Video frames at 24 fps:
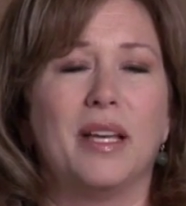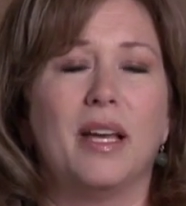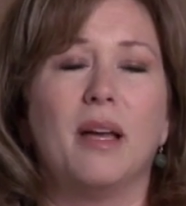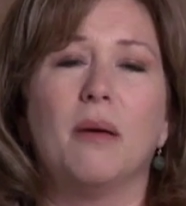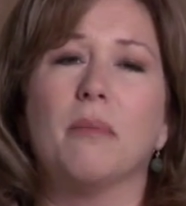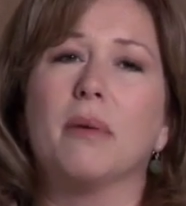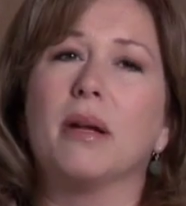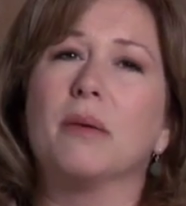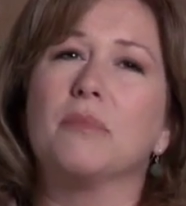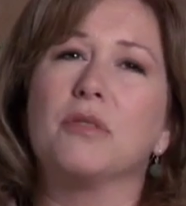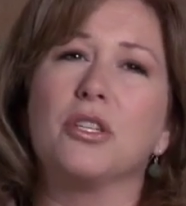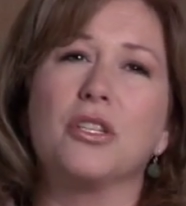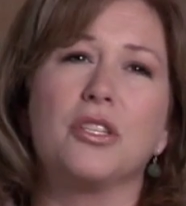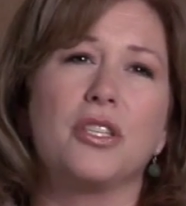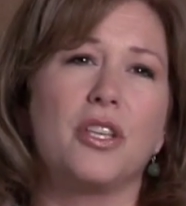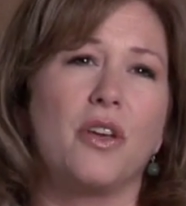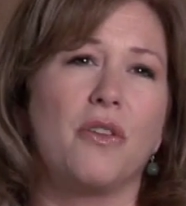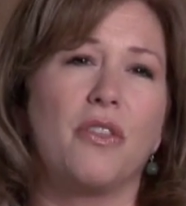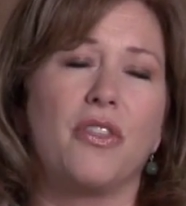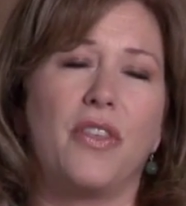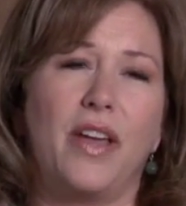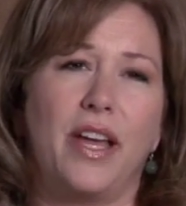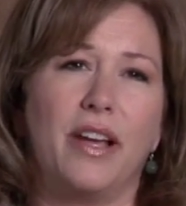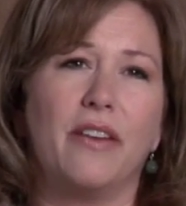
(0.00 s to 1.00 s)
But I'm just so
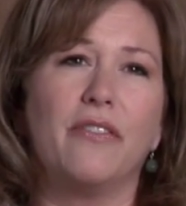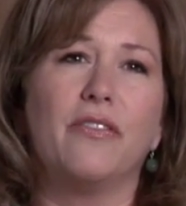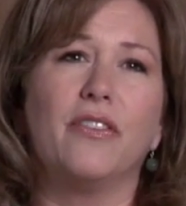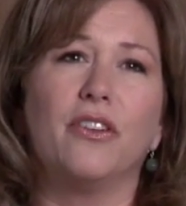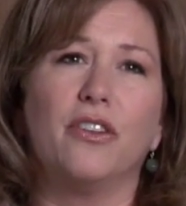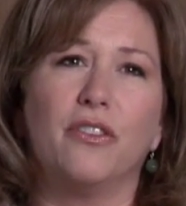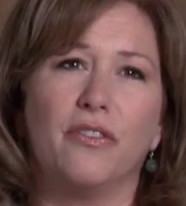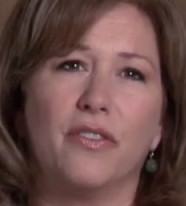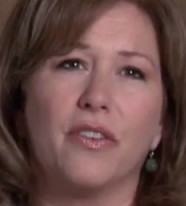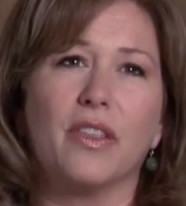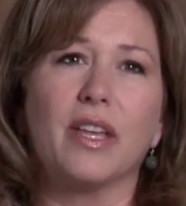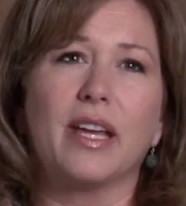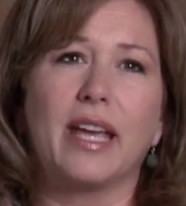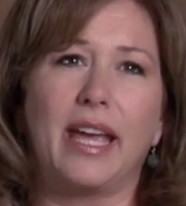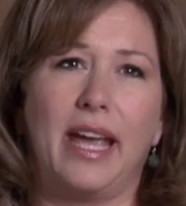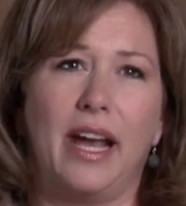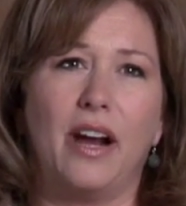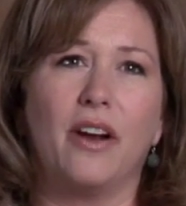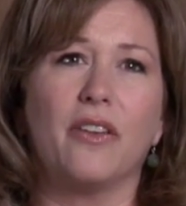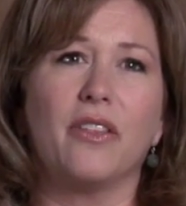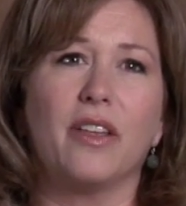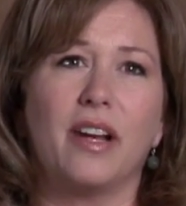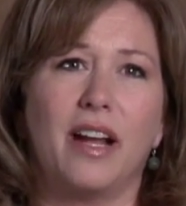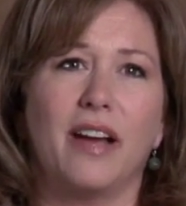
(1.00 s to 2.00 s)
thankful for the
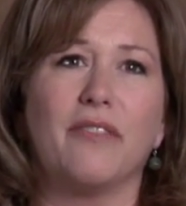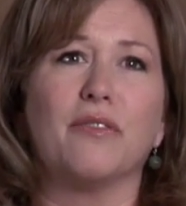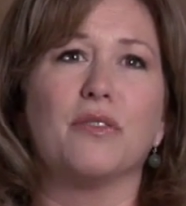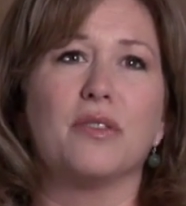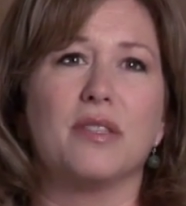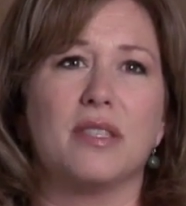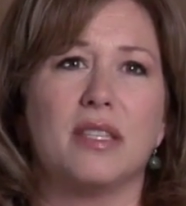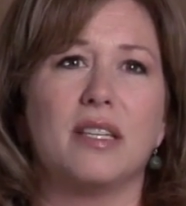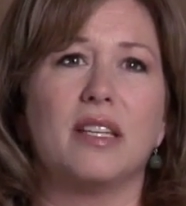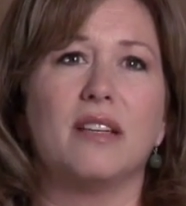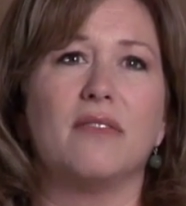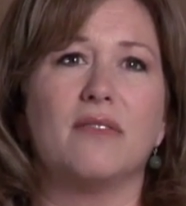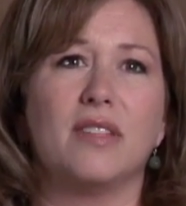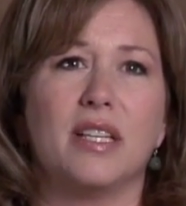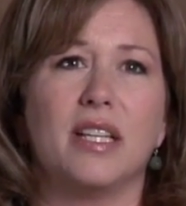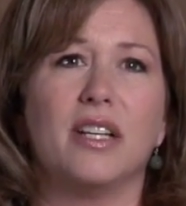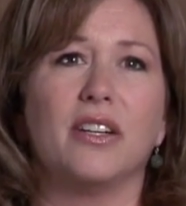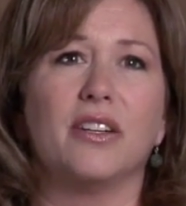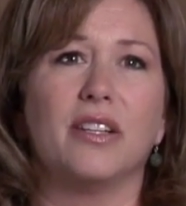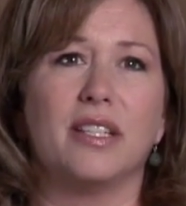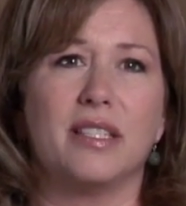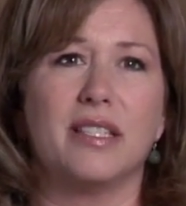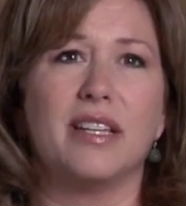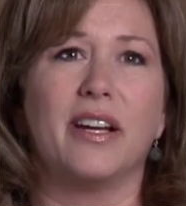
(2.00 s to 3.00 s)
care that I've received
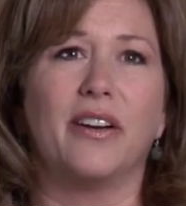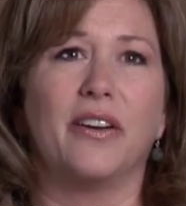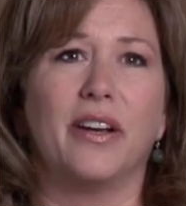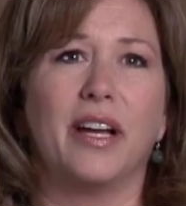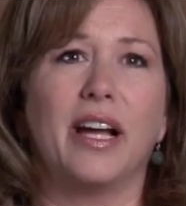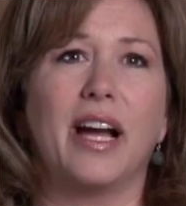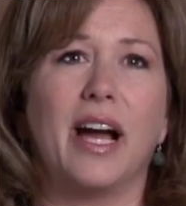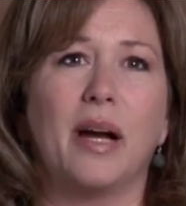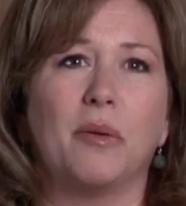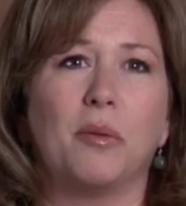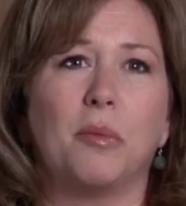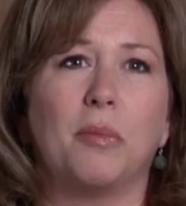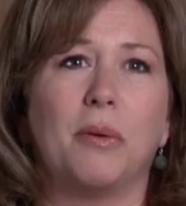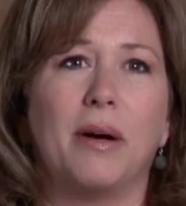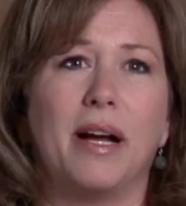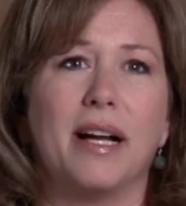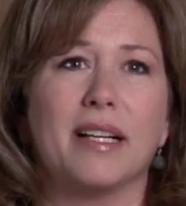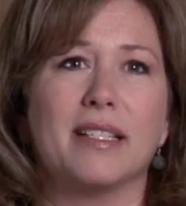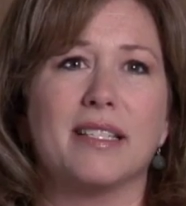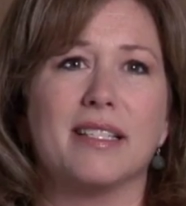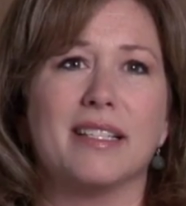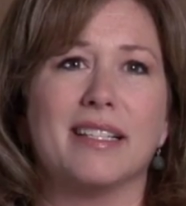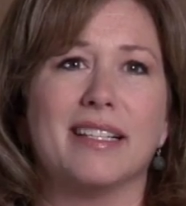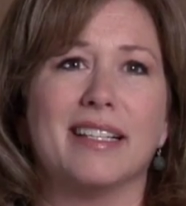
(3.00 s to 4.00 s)
here at Terry
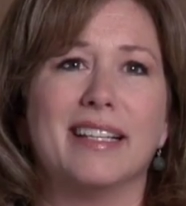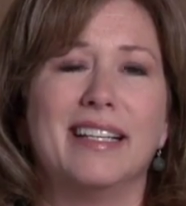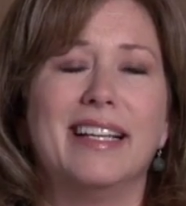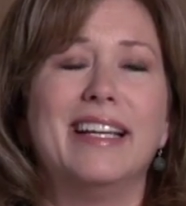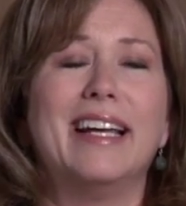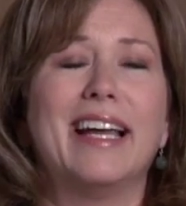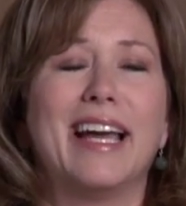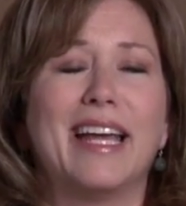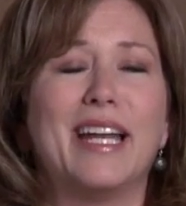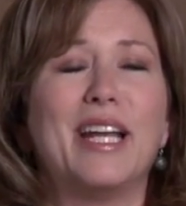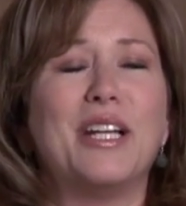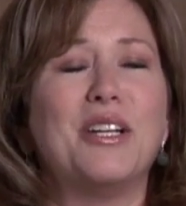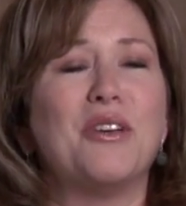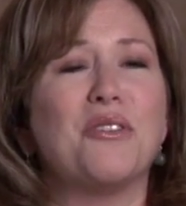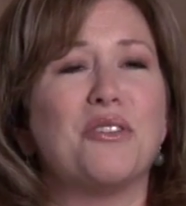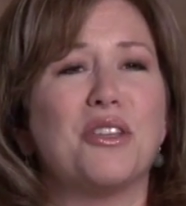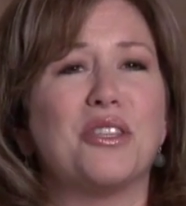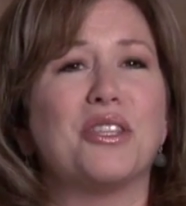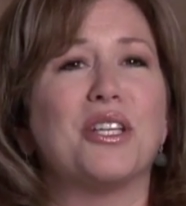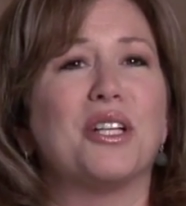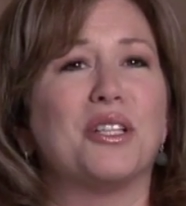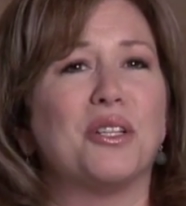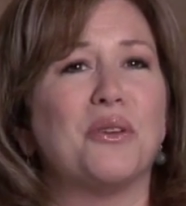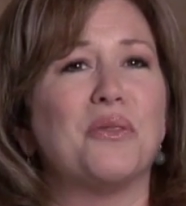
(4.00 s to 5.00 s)
Chiropractic, and I know
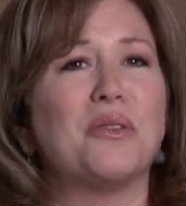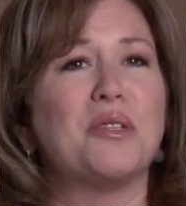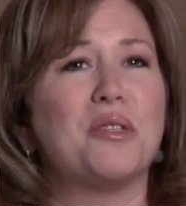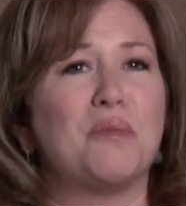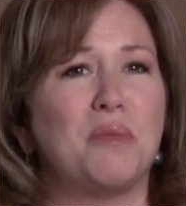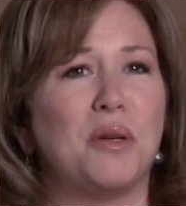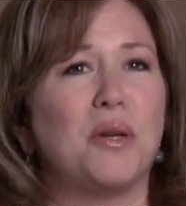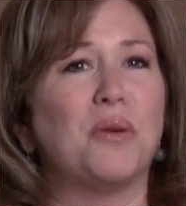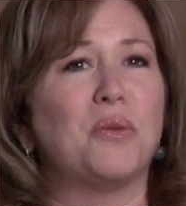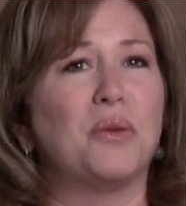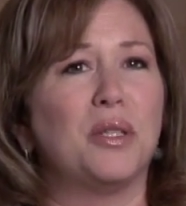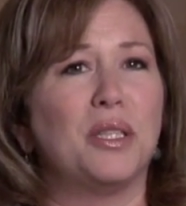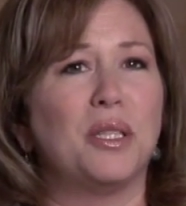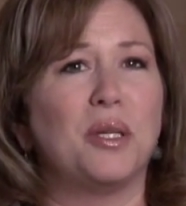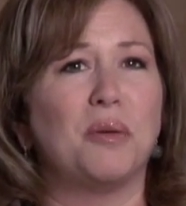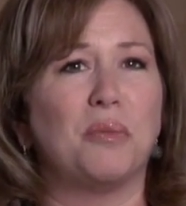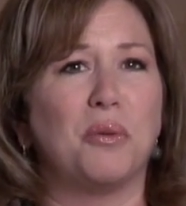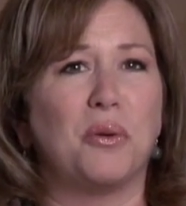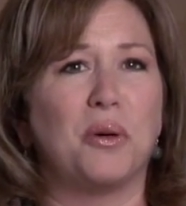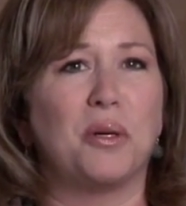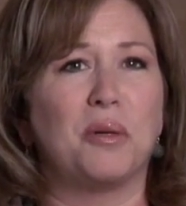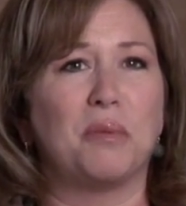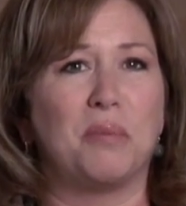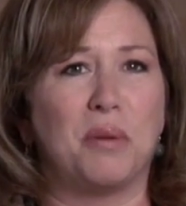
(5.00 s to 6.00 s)
that they'll always be a really
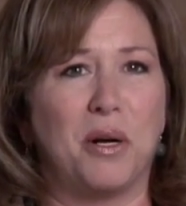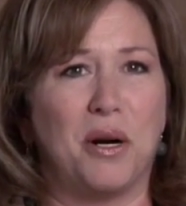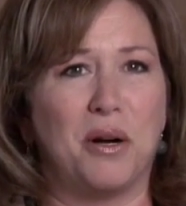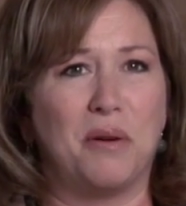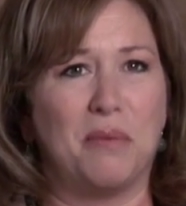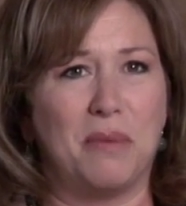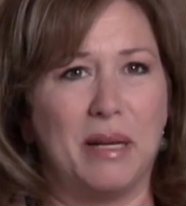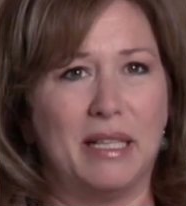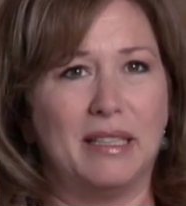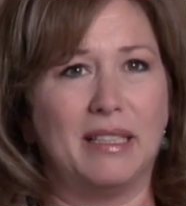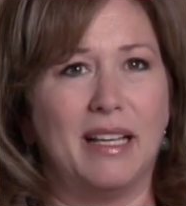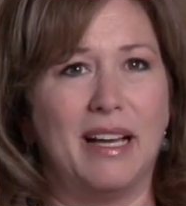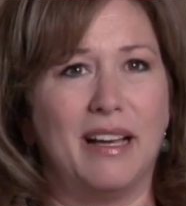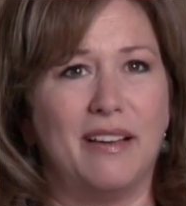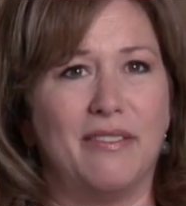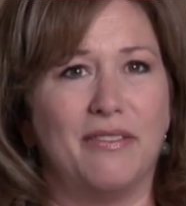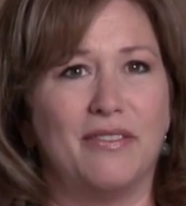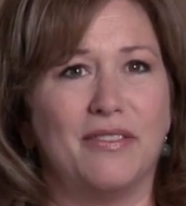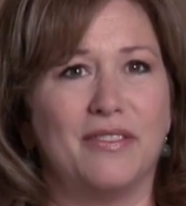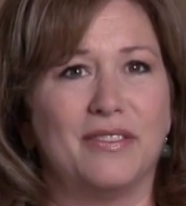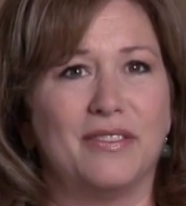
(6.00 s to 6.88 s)
important part of my life.